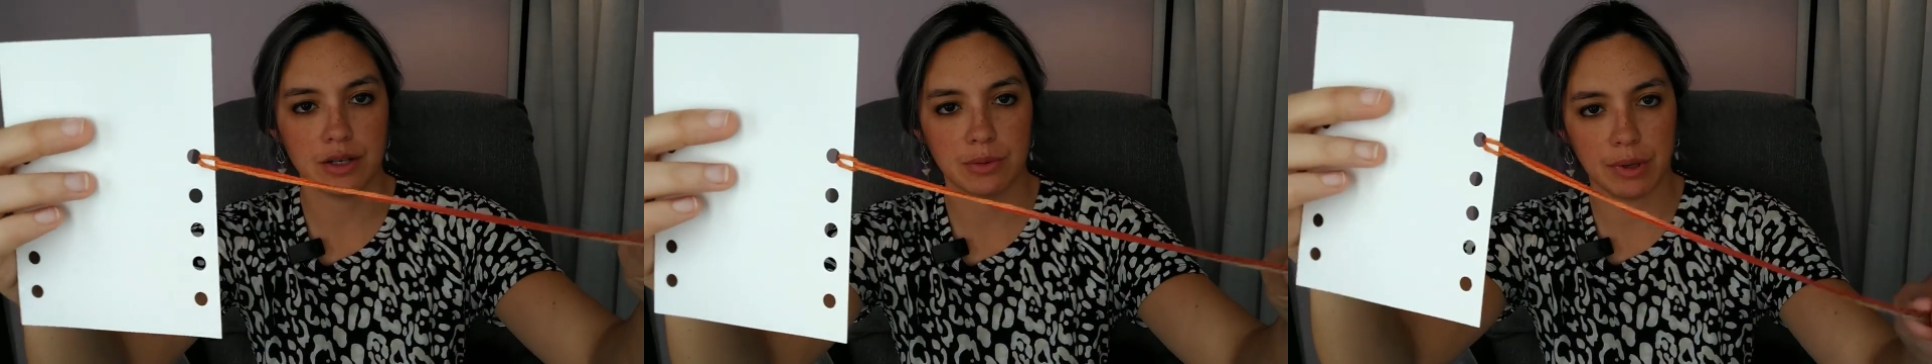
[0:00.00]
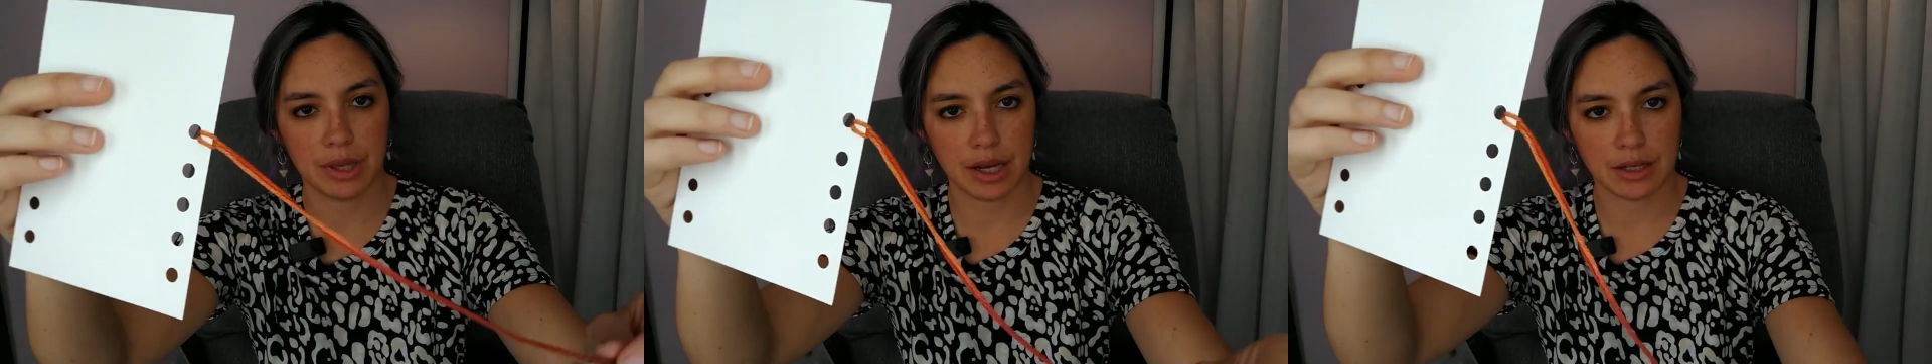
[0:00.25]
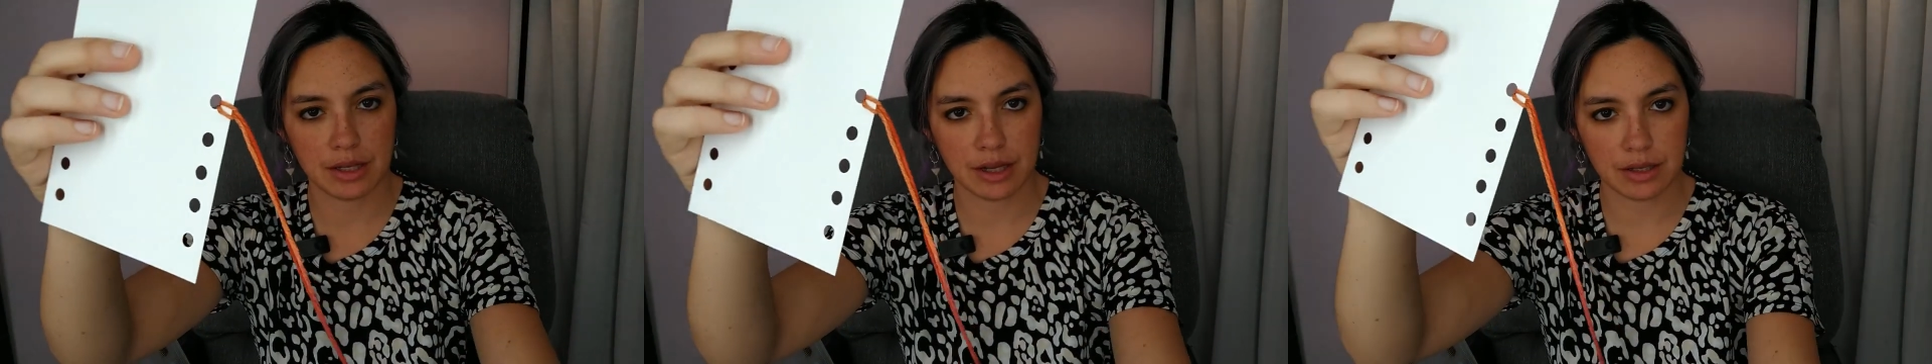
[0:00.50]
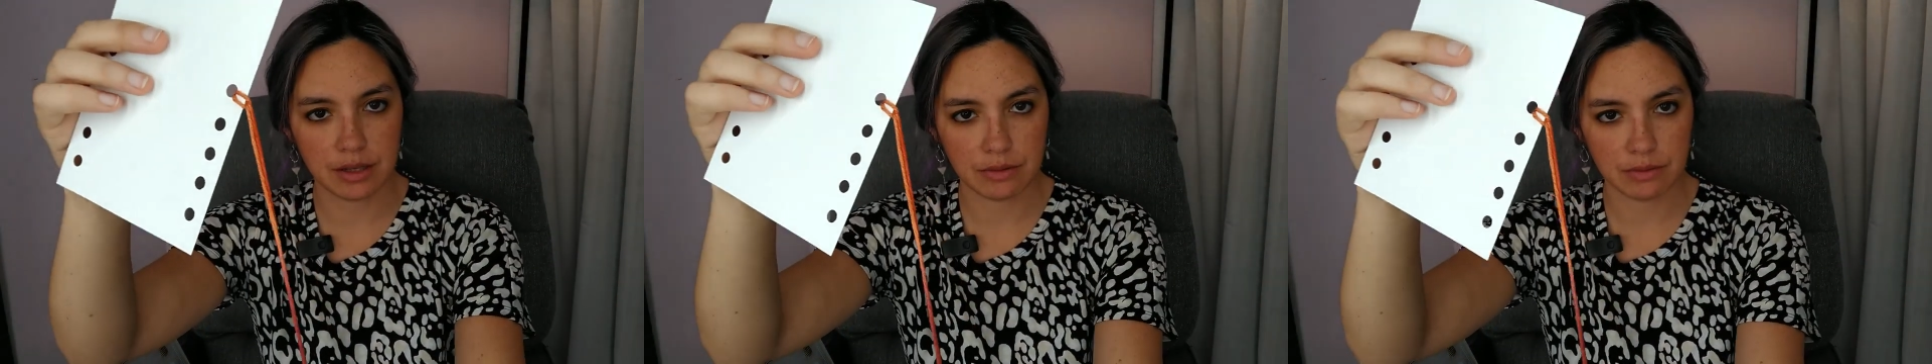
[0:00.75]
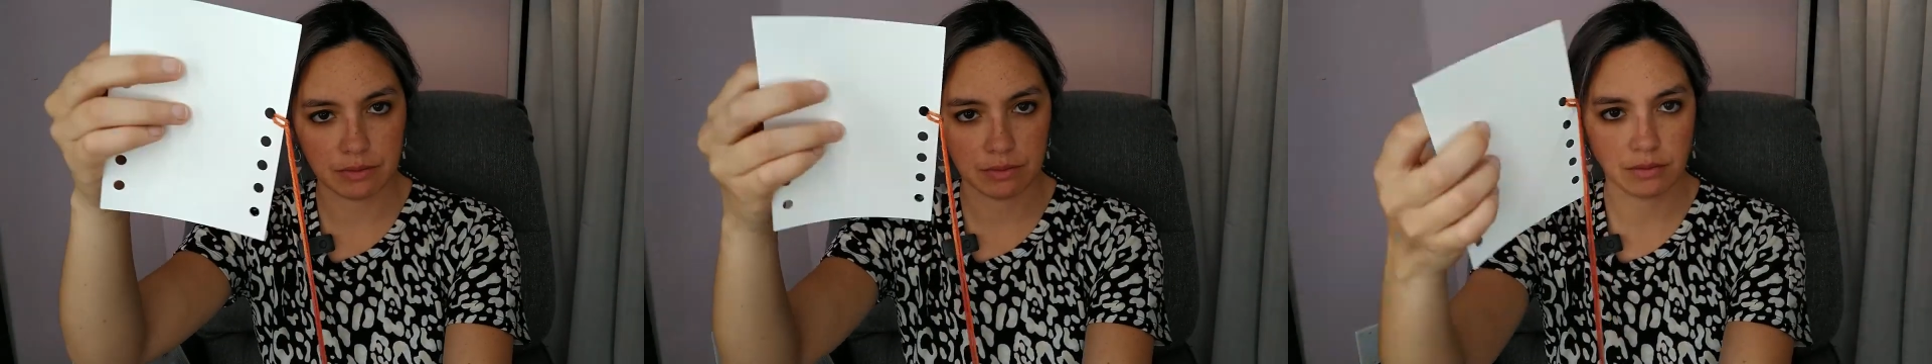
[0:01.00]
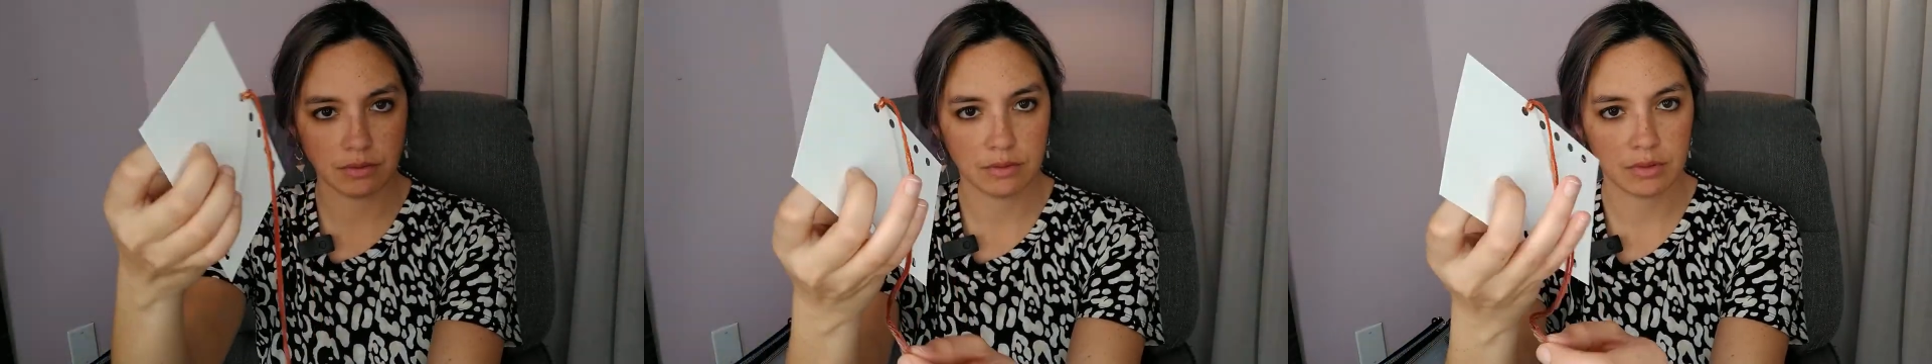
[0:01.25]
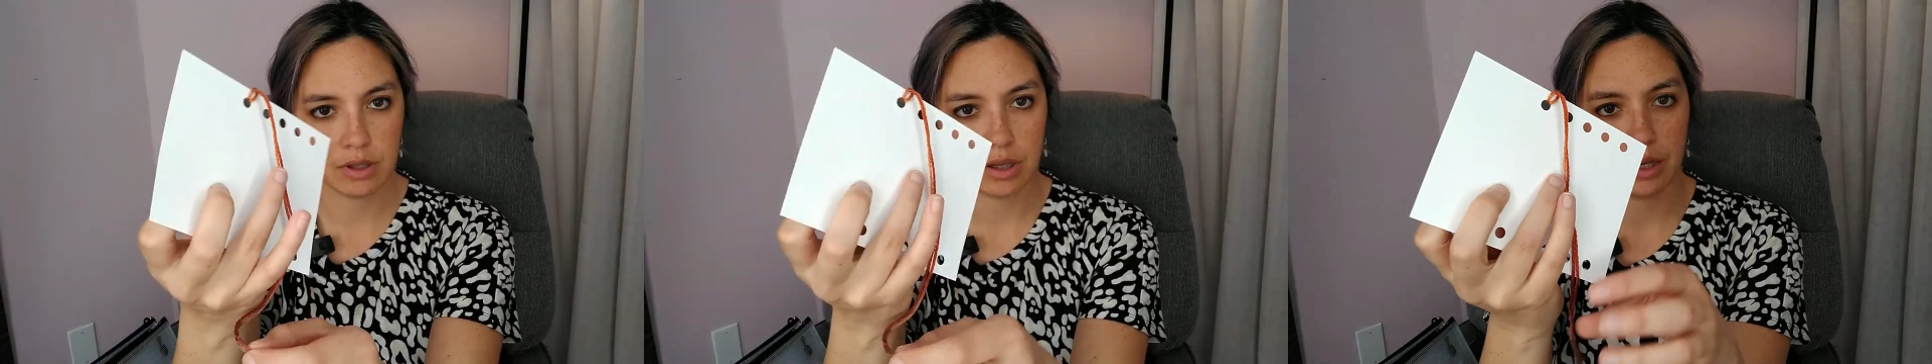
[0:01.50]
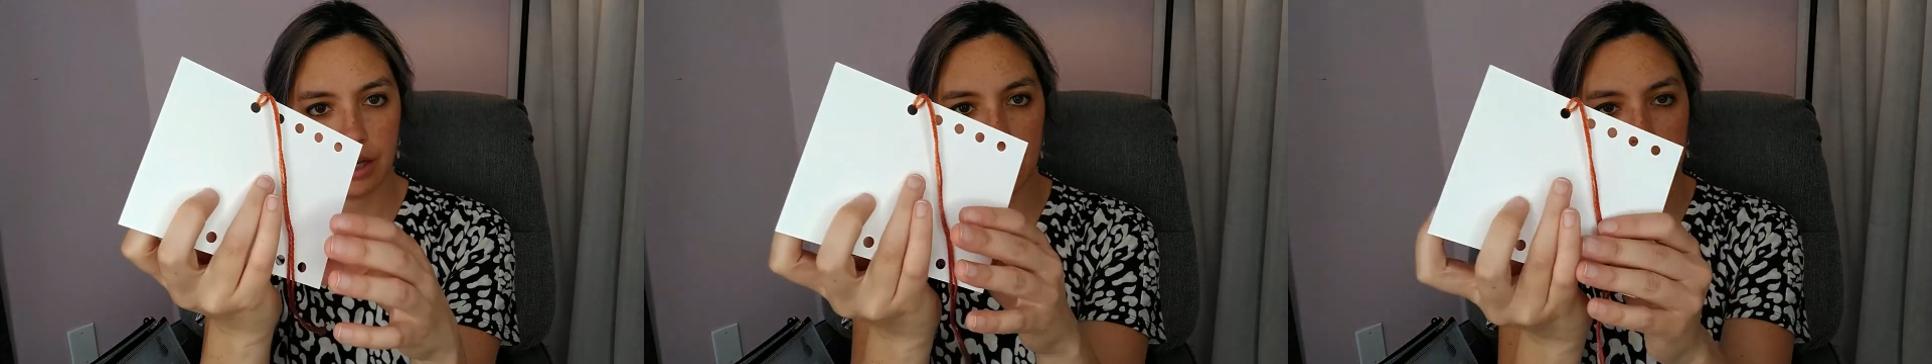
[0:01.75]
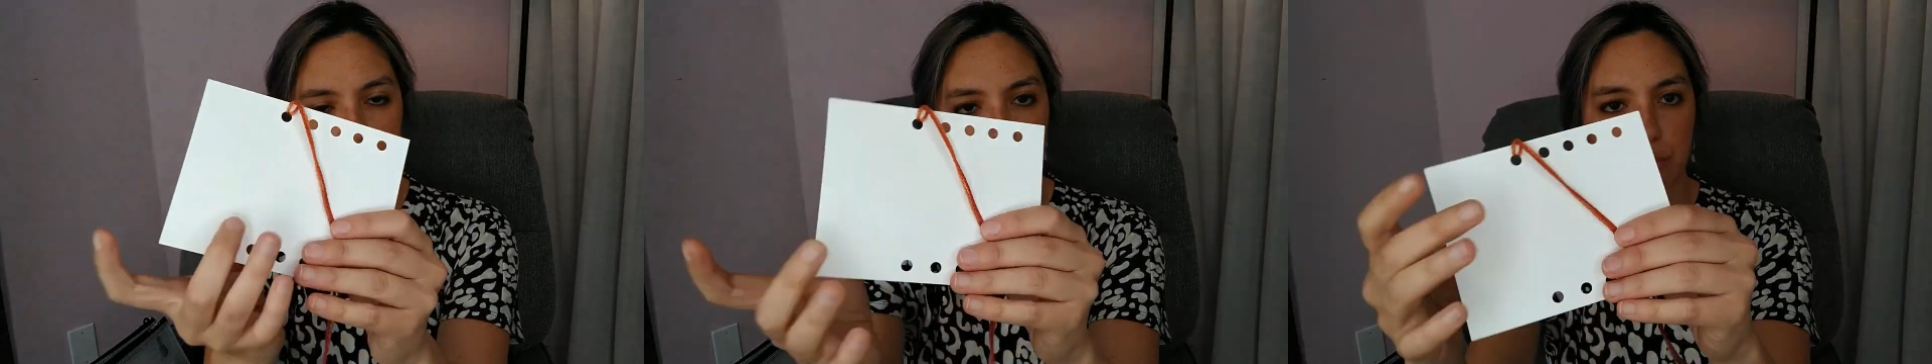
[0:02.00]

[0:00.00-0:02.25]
is what that says. I guess I